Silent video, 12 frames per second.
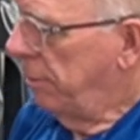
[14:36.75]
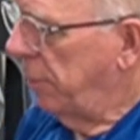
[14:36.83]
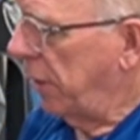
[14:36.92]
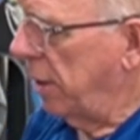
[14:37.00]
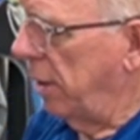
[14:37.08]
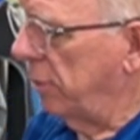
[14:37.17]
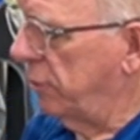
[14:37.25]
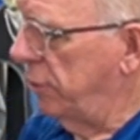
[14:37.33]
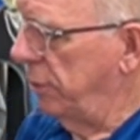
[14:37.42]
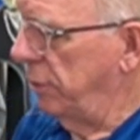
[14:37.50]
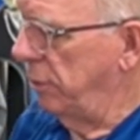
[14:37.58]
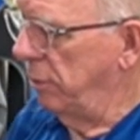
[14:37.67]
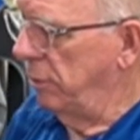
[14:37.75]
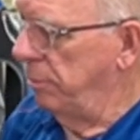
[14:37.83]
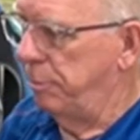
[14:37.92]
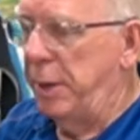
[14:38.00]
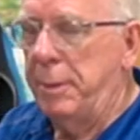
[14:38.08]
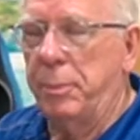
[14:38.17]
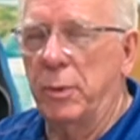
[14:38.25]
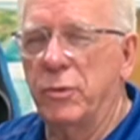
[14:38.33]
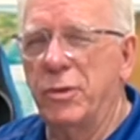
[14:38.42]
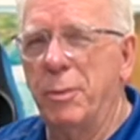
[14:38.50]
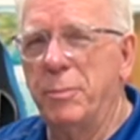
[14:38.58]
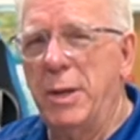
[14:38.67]
because people
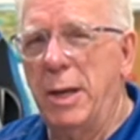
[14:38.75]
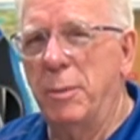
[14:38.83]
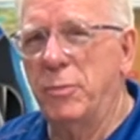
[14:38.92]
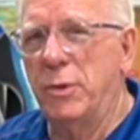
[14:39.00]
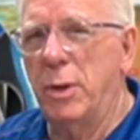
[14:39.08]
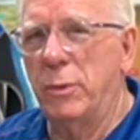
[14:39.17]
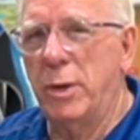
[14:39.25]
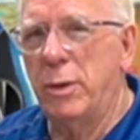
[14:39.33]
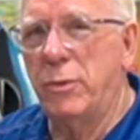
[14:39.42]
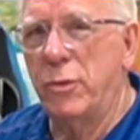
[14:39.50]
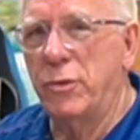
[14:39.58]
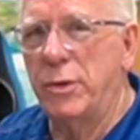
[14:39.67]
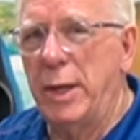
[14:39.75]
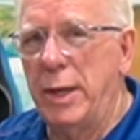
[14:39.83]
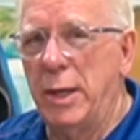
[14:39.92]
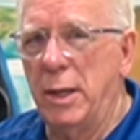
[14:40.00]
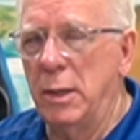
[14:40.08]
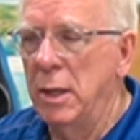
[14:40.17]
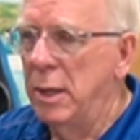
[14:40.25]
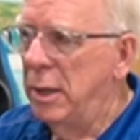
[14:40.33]
sometimes don't understand.